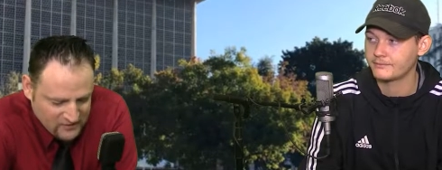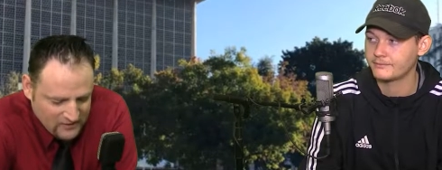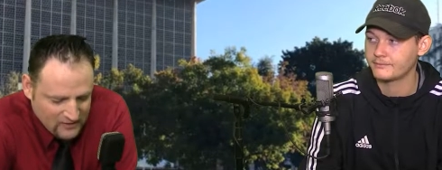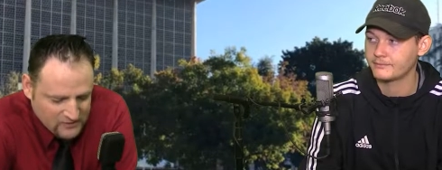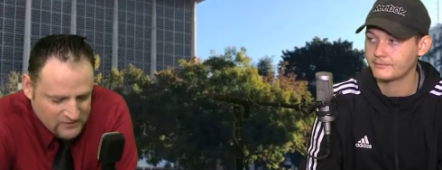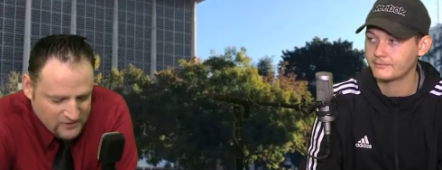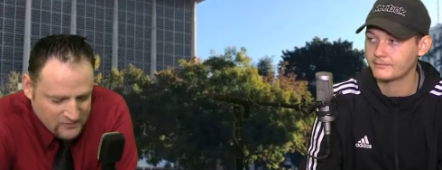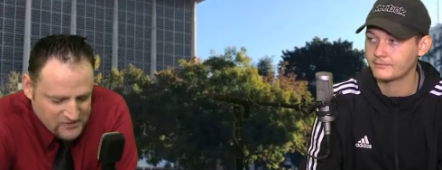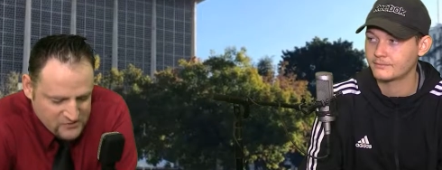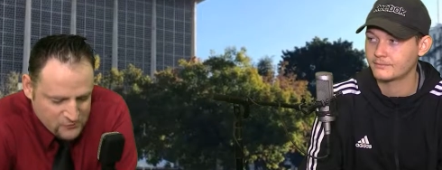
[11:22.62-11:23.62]
Speaker 1: o'clock,
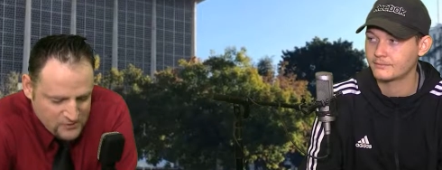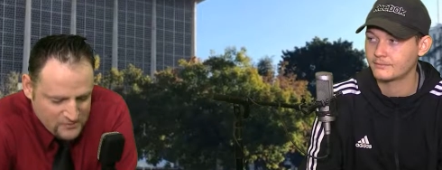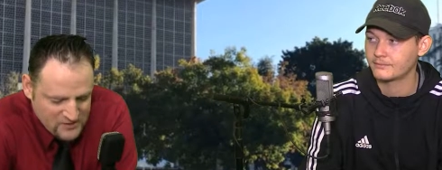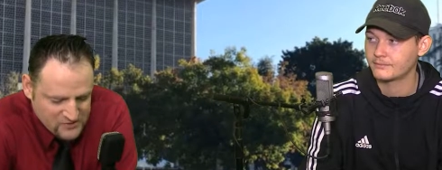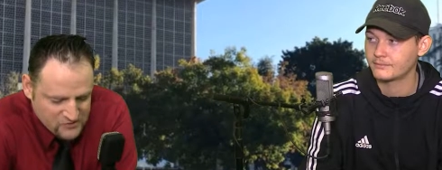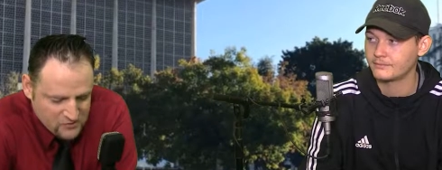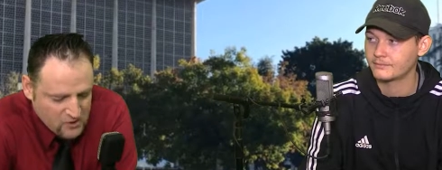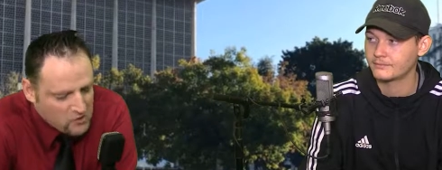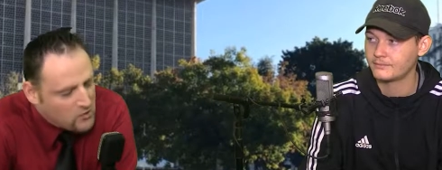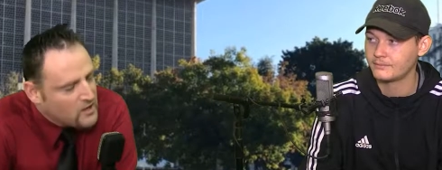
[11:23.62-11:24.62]
Tulare Street
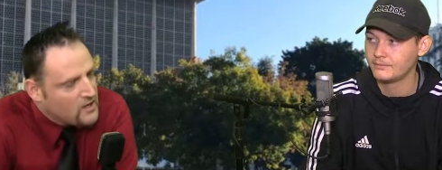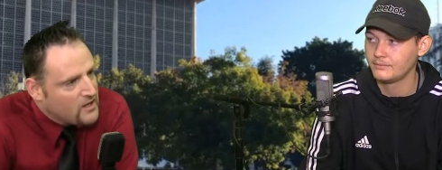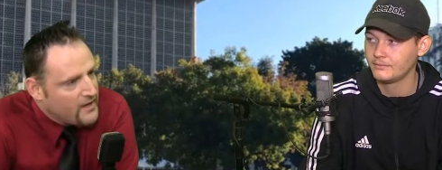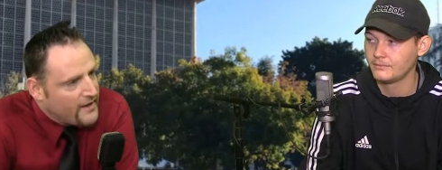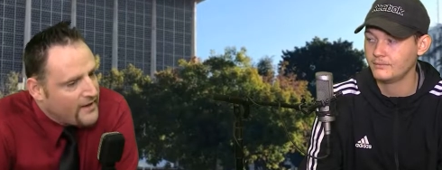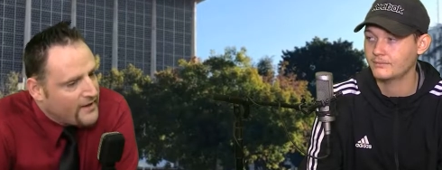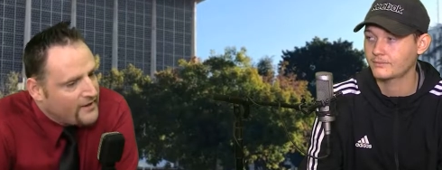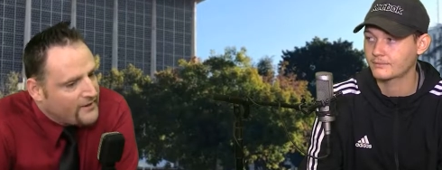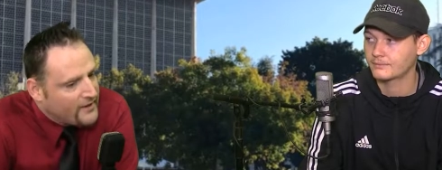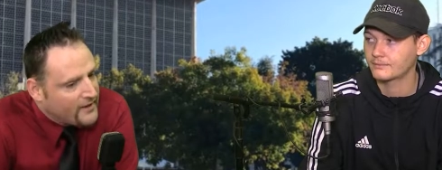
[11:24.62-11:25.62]
Bistro.
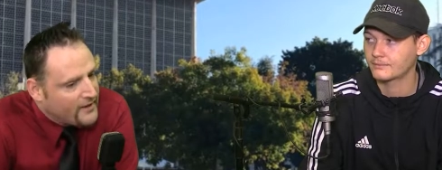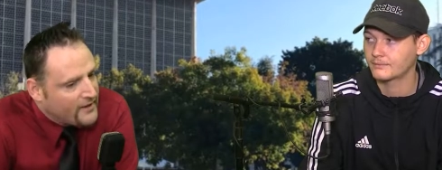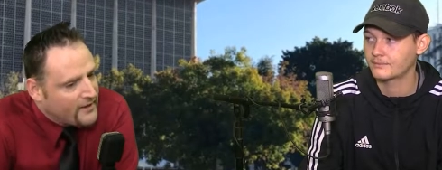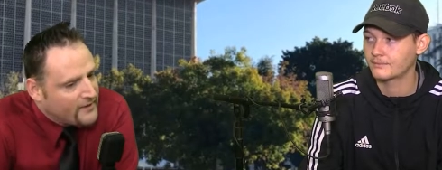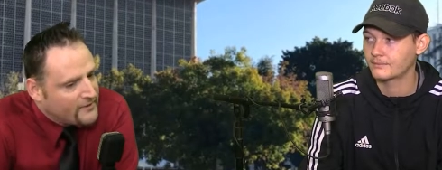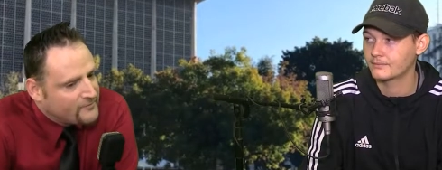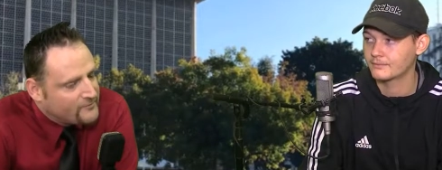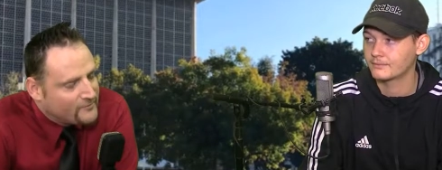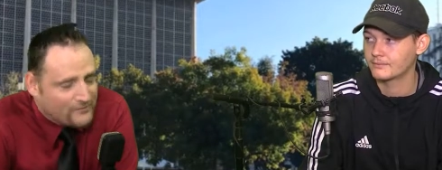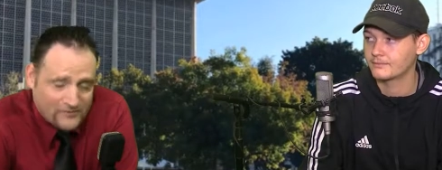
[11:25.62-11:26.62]
And uh,
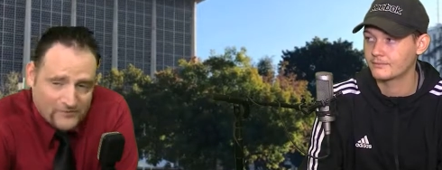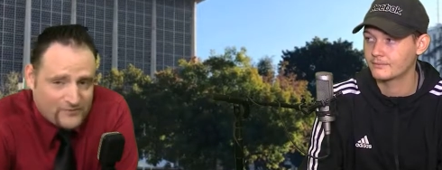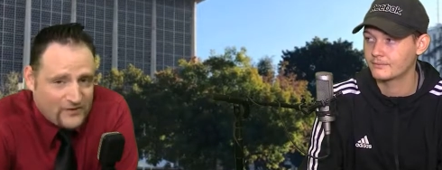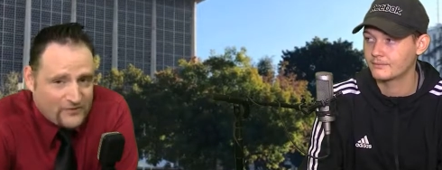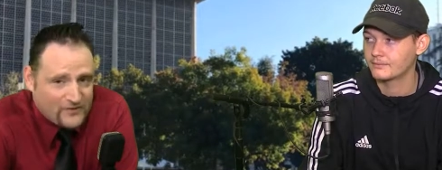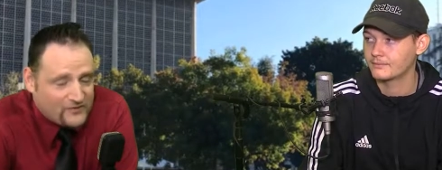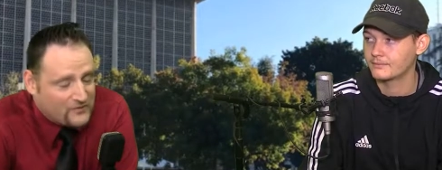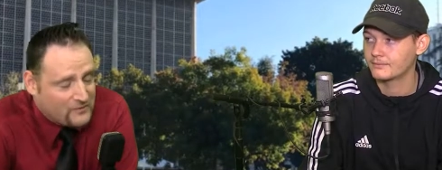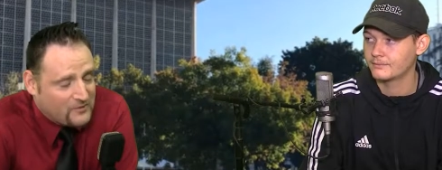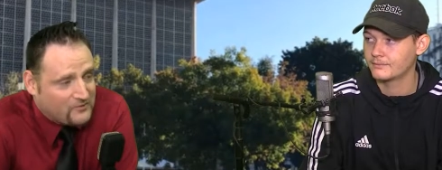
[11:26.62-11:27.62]
sounds like it's
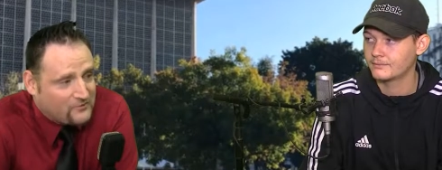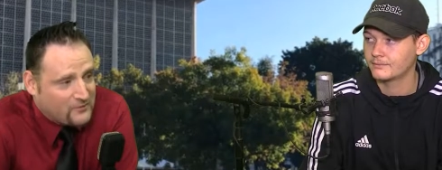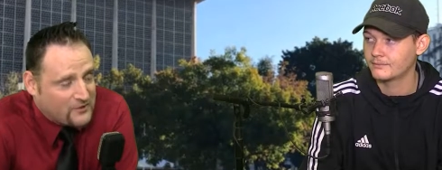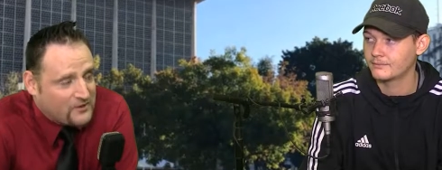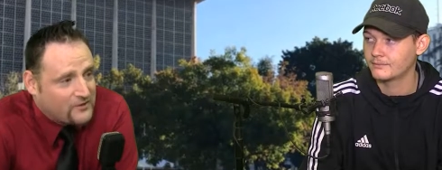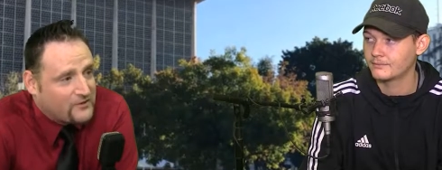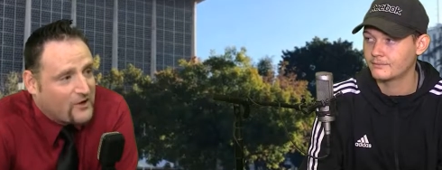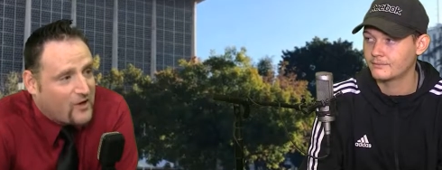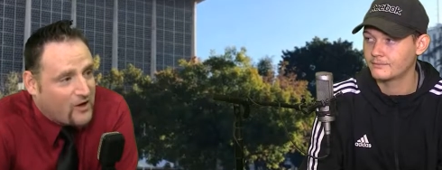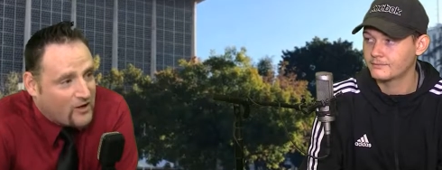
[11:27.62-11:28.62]
going to be a freaking
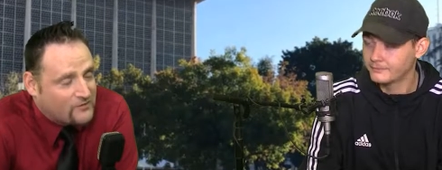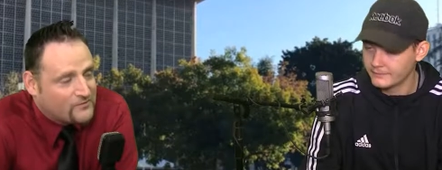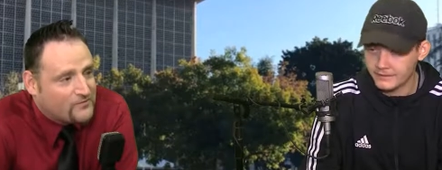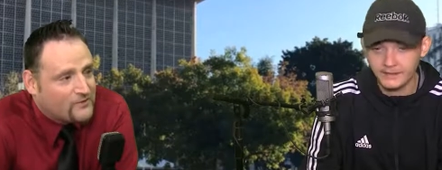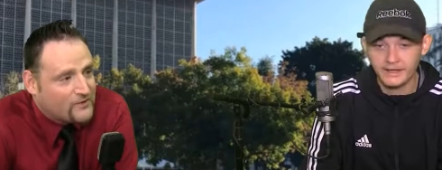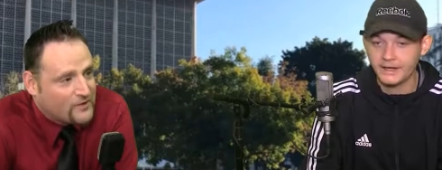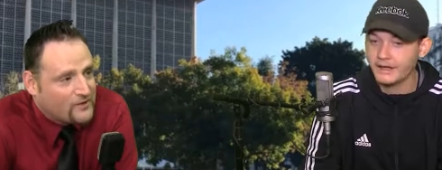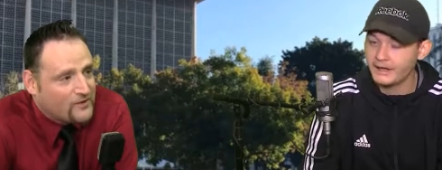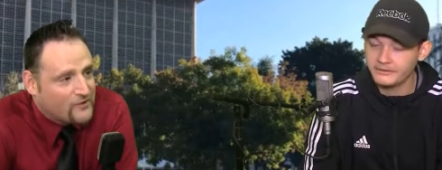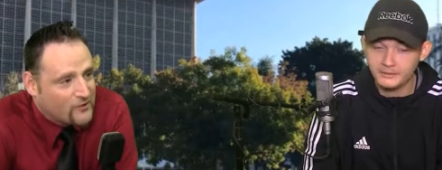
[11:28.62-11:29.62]
Speaker 2: off.
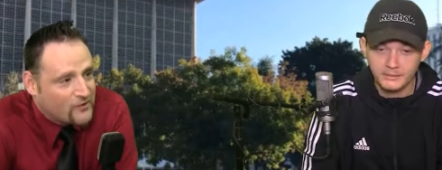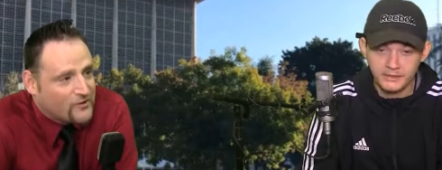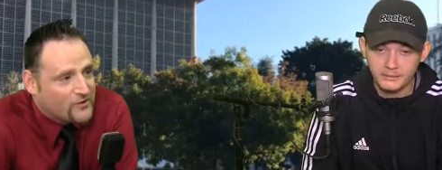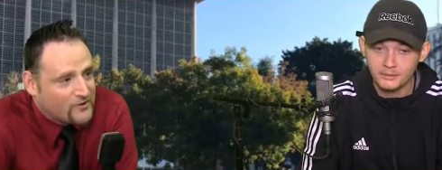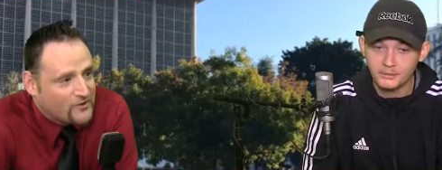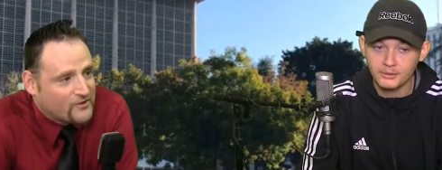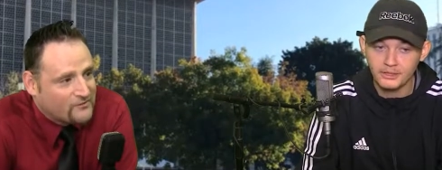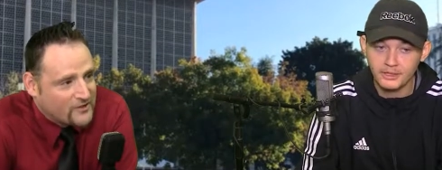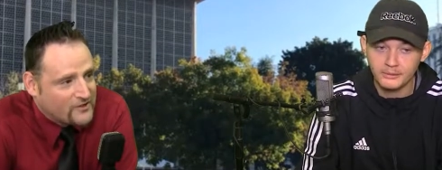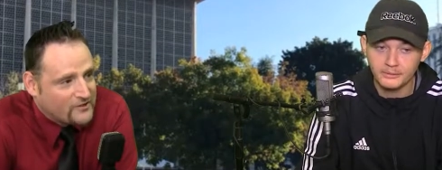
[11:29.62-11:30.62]
Yeah, everybody uh, pull
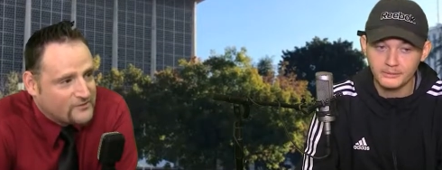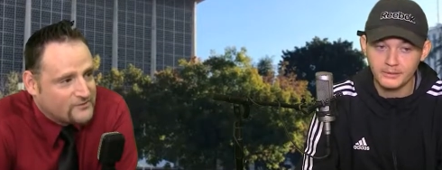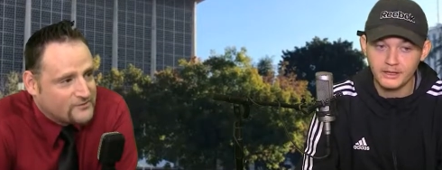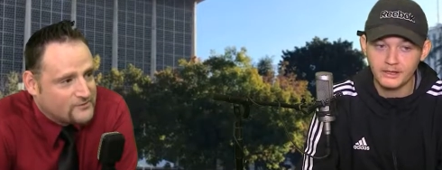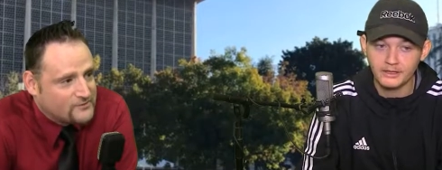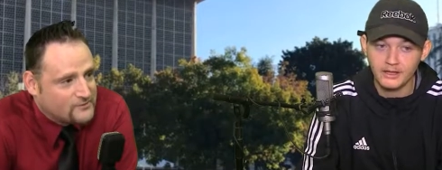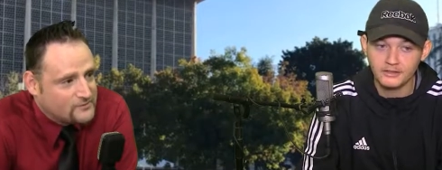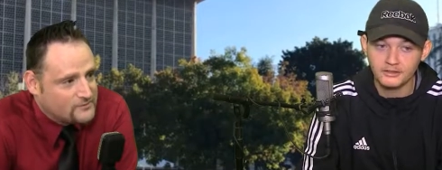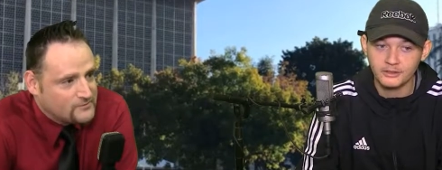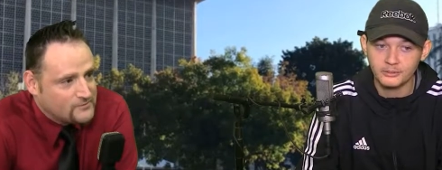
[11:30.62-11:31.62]
up. We got a
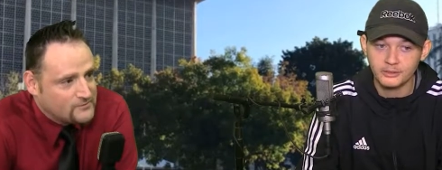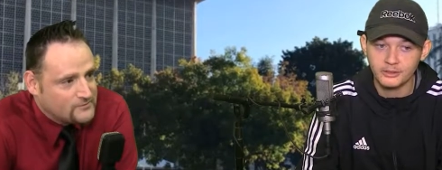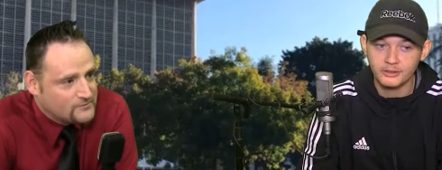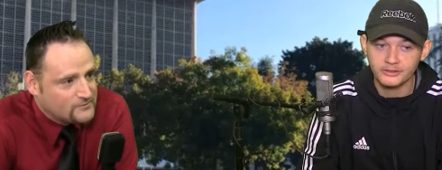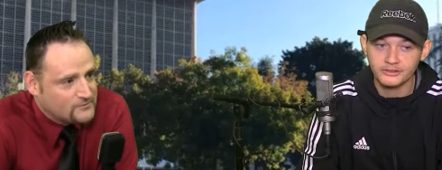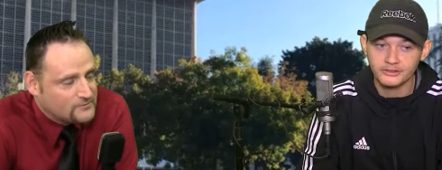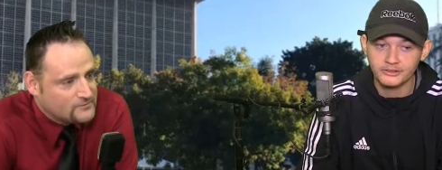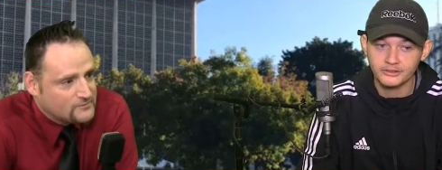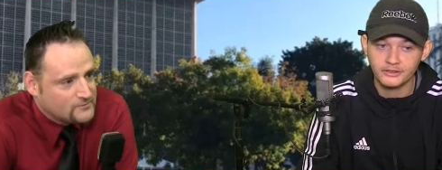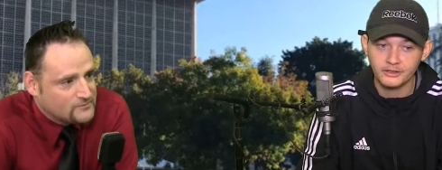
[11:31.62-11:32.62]
lot of dope
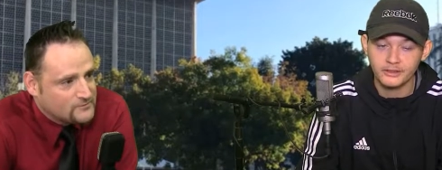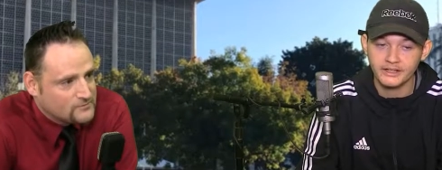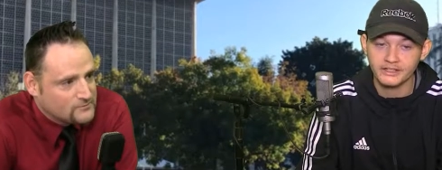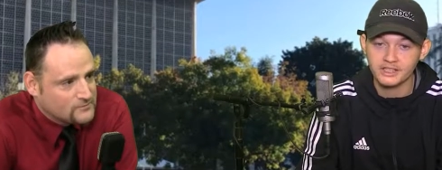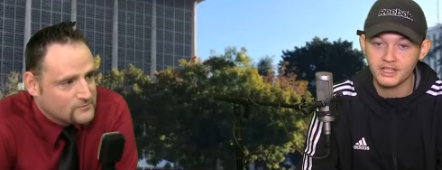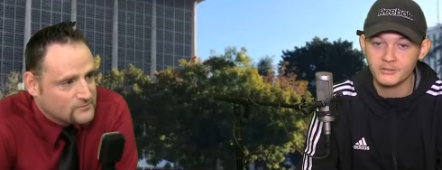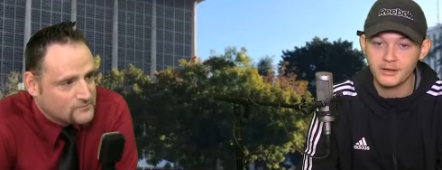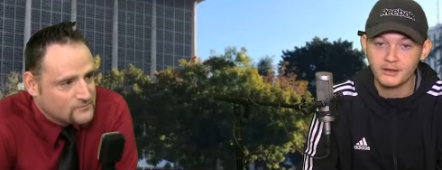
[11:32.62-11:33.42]
posts. Go ahead and check them